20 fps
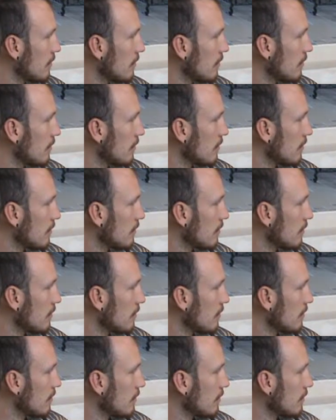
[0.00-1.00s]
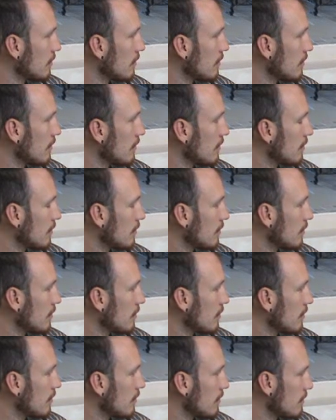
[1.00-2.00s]

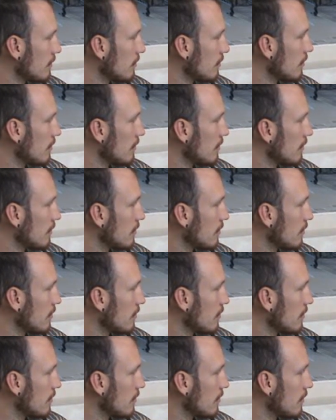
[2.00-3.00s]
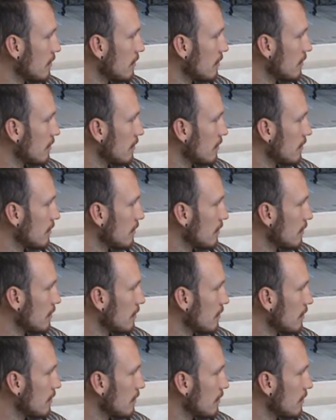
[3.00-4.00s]

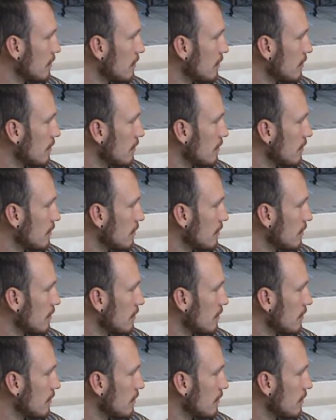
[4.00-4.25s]
(not speaking)